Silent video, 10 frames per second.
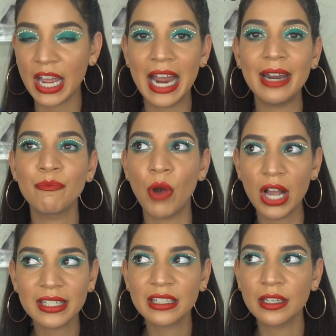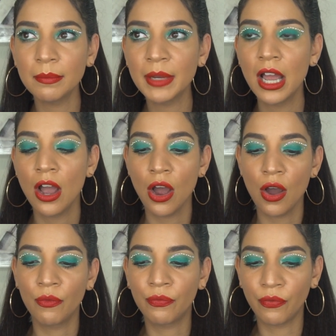I bought some
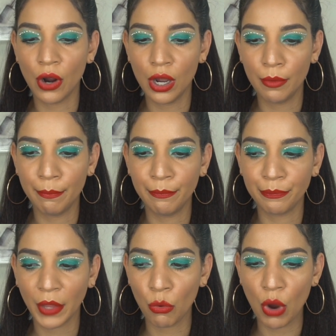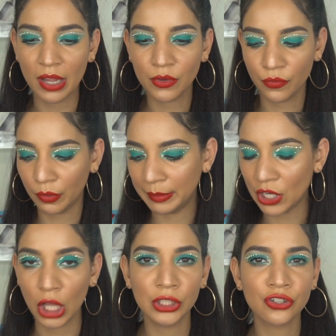from a while ago from
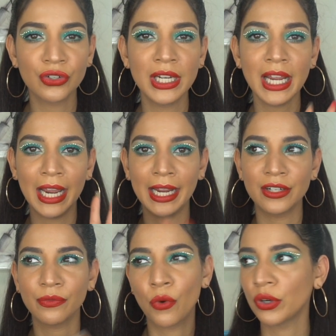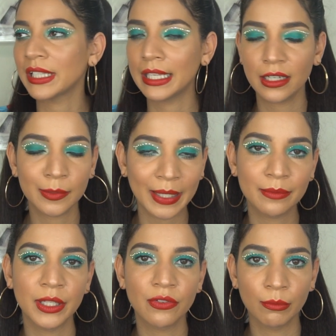Dollar Tree, and of course I can't
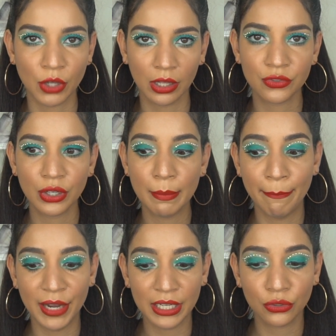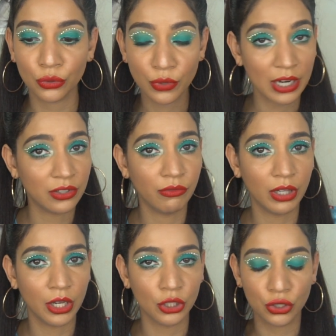expect much from Dollar Tree, but those were actually
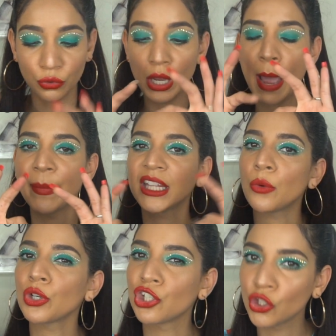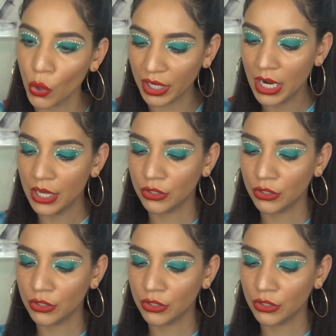really good too, but they were short.